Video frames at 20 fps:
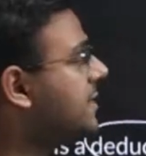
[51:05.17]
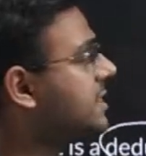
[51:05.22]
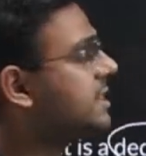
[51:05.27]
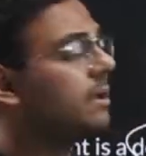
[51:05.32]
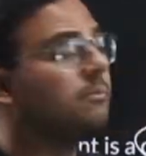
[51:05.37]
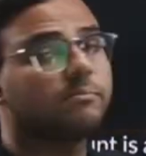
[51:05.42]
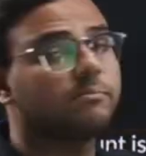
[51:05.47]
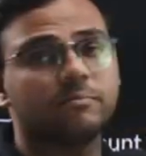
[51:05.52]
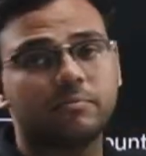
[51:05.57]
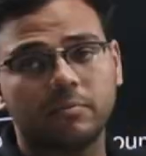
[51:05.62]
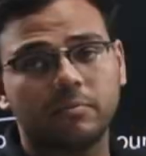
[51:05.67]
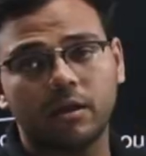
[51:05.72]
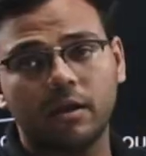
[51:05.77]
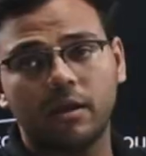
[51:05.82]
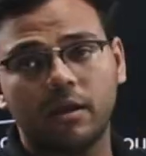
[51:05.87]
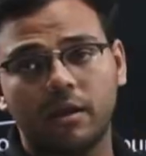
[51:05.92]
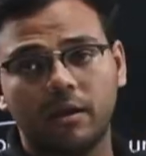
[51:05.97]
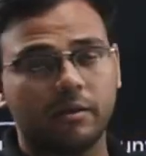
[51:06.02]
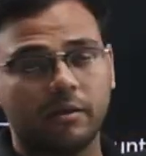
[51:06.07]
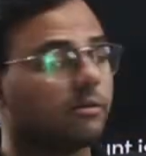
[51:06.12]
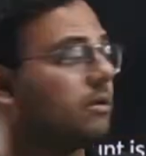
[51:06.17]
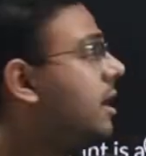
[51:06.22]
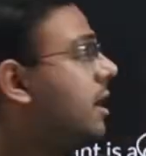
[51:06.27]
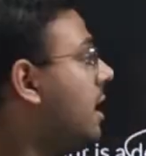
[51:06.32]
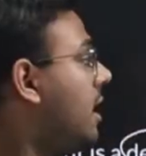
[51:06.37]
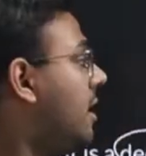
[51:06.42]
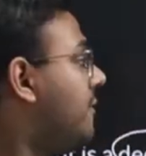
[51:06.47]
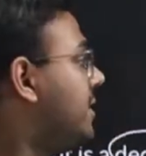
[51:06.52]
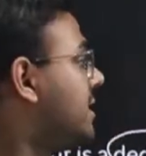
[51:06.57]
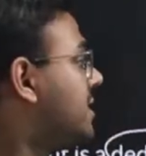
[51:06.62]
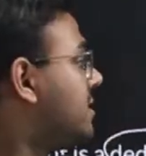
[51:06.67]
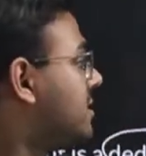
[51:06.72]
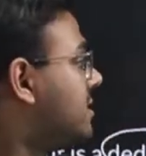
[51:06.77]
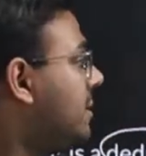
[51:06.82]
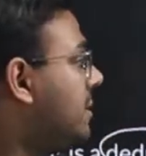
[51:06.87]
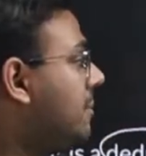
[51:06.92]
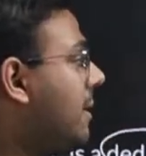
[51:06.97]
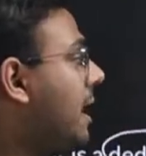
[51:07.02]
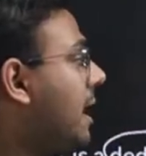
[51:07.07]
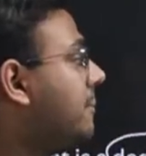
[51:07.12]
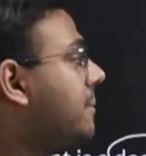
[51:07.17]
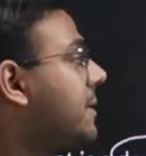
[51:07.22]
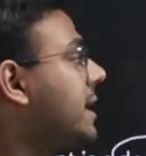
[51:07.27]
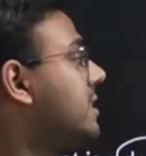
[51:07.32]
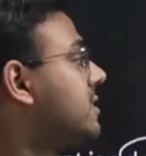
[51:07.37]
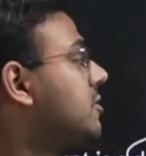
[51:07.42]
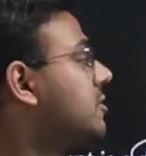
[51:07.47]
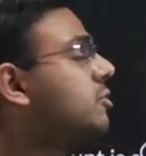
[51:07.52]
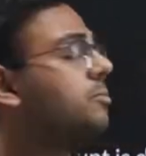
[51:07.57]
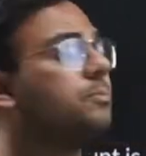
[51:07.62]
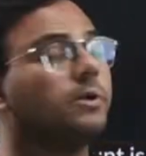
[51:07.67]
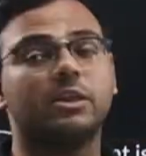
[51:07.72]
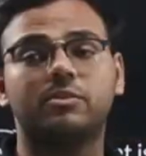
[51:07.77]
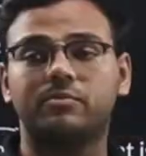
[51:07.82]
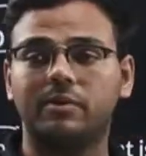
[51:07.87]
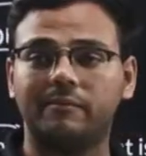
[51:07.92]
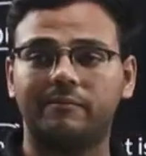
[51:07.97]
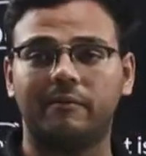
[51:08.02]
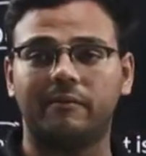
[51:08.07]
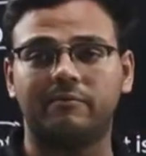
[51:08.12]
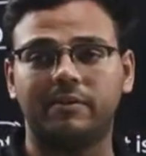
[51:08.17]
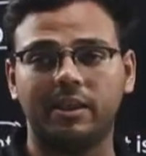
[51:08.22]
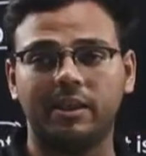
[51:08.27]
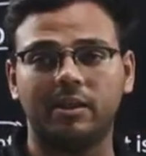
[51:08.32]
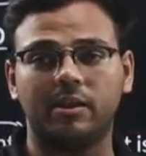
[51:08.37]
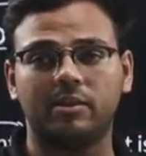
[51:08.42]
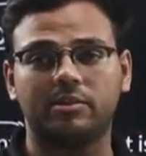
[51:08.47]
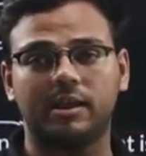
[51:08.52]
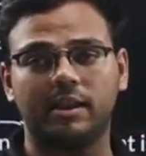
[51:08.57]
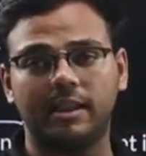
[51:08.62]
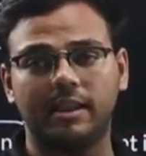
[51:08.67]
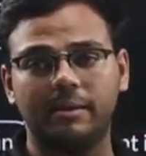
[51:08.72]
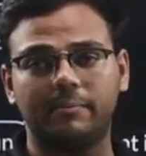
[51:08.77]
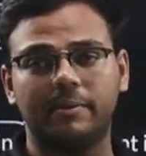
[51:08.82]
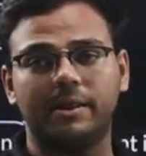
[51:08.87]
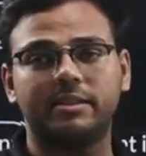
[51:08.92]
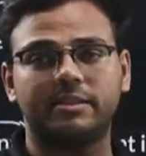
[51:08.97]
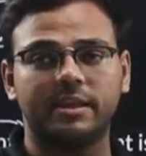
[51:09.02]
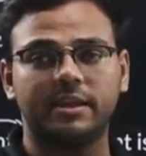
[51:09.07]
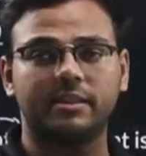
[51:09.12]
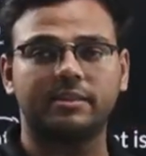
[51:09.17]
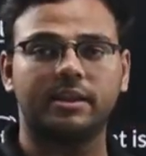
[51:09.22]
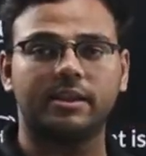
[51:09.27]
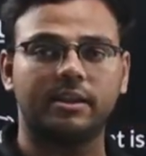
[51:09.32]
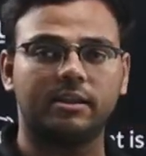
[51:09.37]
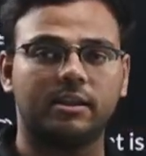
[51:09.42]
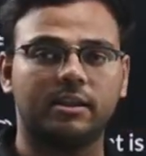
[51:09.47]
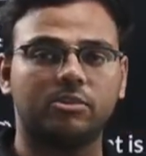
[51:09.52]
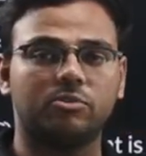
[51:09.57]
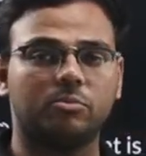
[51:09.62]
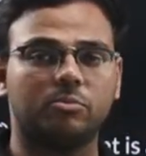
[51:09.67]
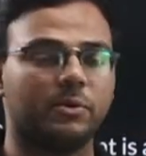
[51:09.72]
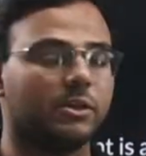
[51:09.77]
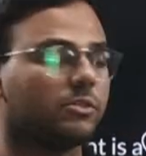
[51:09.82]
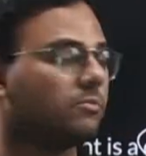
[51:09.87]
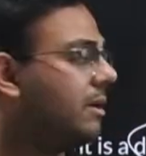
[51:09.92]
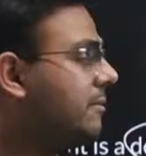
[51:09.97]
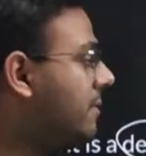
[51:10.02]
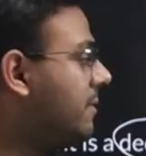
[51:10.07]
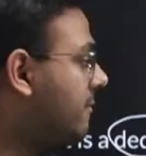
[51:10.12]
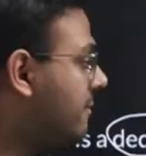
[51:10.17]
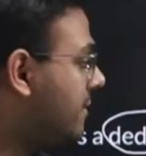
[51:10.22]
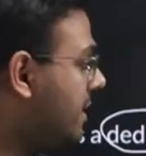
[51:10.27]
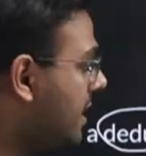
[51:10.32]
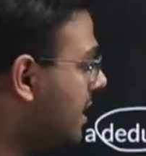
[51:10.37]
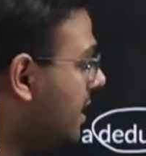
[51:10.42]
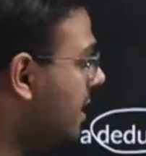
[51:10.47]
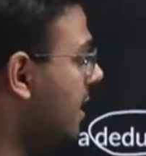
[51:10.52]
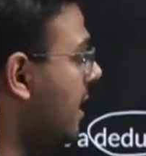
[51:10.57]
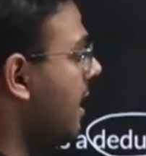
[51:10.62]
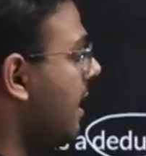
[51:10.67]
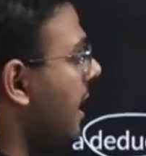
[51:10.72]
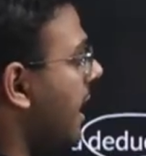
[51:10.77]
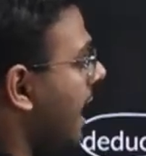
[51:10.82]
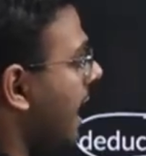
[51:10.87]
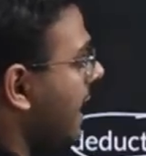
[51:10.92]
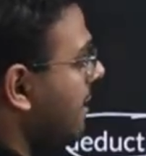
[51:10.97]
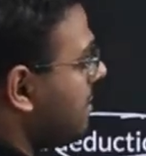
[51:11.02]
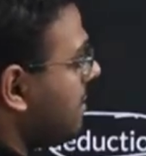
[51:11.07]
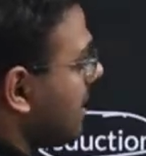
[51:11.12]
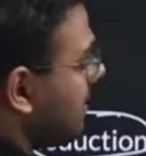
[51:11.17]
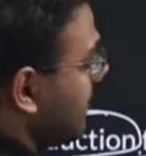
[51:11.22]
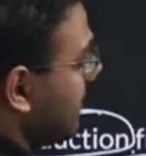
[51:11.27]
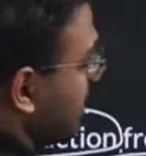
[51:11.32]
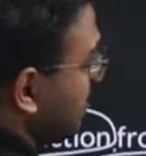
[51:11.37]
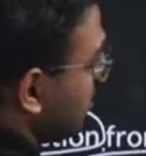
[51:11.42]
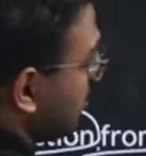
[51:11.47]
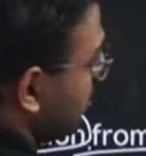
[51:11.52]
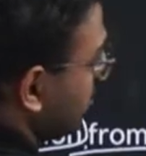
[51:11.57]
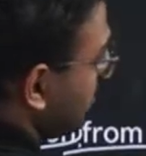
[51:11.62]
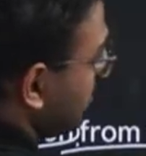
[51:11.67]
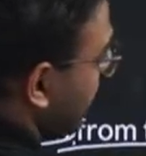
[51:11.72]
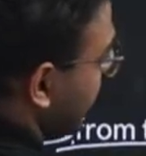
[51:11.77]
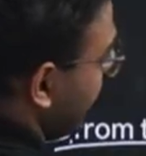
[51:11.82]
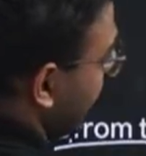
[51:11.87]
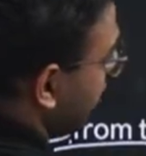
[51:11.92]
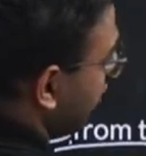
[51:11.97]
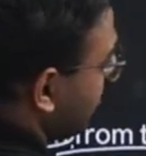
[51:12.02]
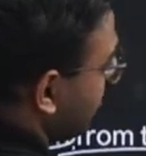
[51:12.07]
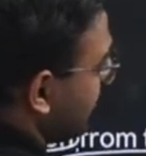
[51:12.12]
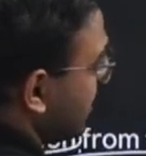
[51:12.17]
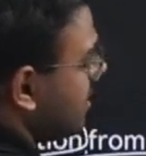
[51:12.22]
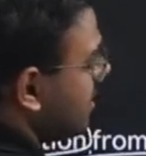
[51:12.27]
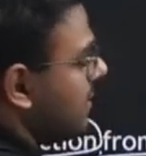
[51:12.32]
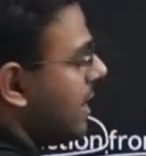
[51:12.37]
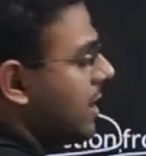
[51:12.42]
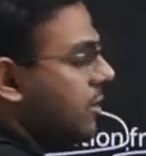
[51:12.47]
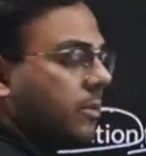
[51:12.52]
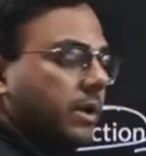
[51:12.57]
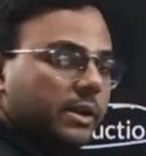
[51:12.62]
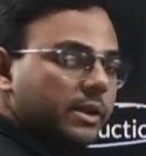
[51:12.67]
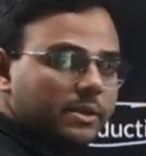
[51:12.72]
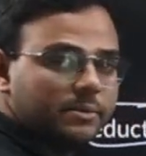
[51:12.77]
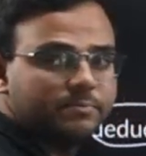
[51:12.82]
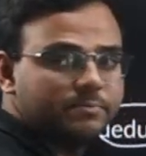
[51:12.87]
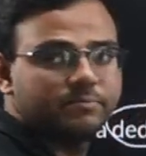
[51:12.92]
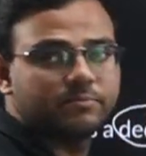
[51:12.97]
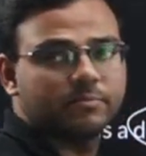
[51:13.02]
which the mark price is rupees 150, the label says that it is rupees 150. I am giving to you at rupees 120.